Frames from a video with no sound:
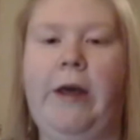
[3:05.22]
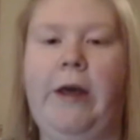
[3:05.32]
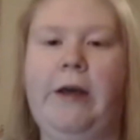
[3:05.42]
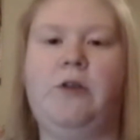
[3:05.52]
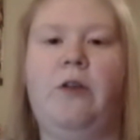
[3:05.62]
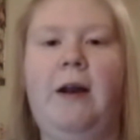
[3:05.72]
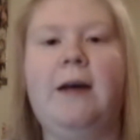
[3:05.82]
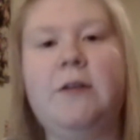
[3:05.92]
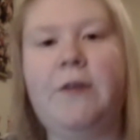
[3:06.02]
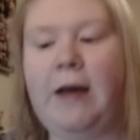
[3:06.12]
Okay, so the
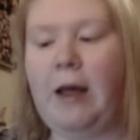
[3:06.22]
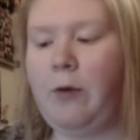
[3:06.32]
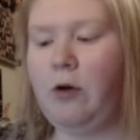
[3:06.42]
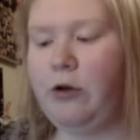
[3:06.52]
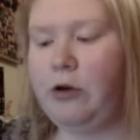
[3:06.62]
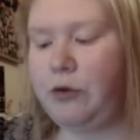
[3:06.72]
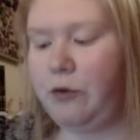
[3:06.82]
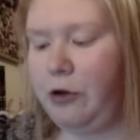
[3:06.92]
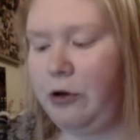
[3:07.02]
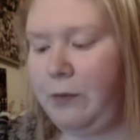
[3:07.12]
next thing I'm going to
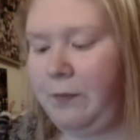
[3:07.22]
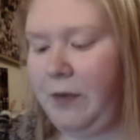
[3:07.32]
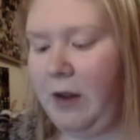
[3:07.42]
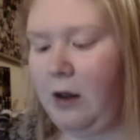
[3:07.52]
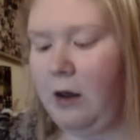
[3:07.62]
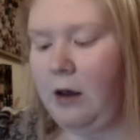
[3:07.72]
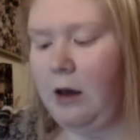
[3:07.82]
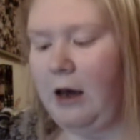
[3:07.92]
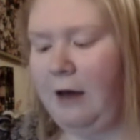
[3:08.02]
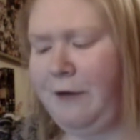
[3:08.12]
show you,
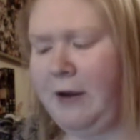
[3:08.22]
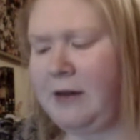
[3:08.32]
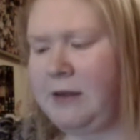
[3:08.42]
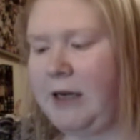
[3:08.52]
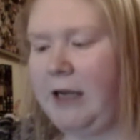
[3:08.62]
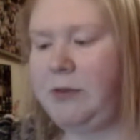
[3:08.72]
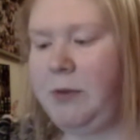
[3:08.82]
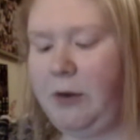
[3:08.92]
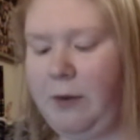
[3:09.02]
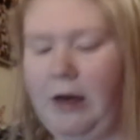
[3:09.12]
I think describes
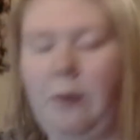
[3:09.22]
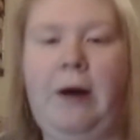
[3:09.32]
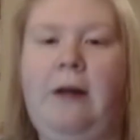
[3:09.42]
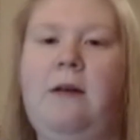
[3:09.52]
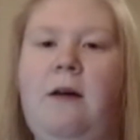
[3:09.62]
me quite a bit.